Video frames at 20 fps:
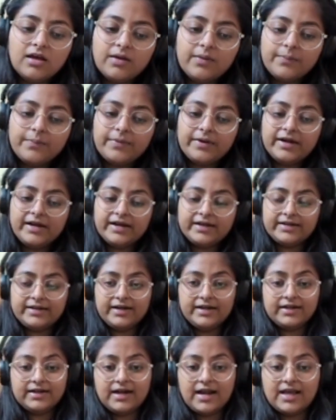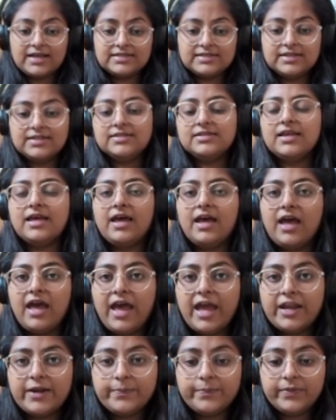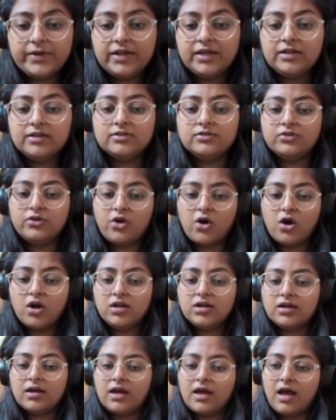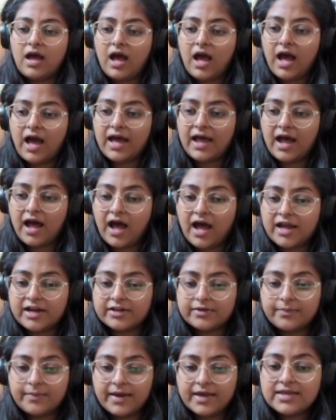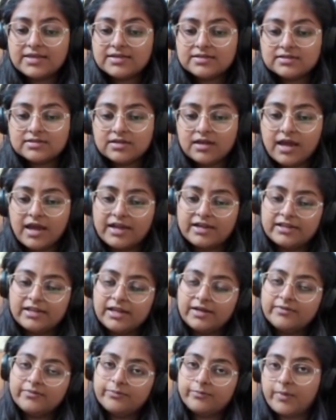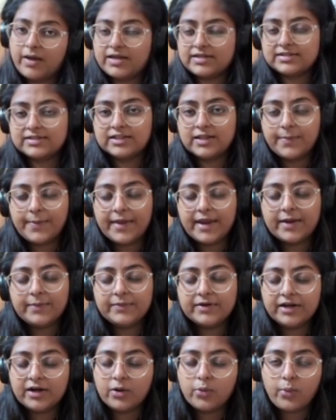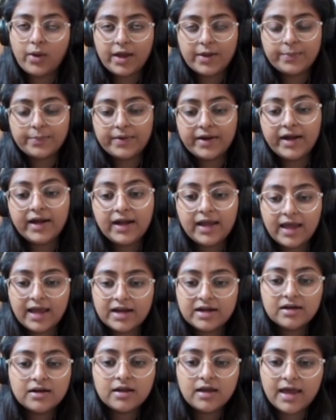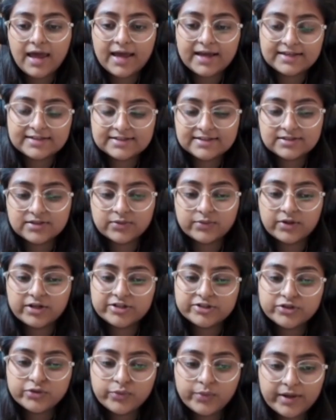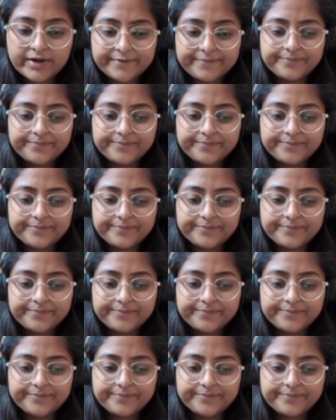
Predicted classes np dot argmax and then passing the parameter ypred and x is equals to 1.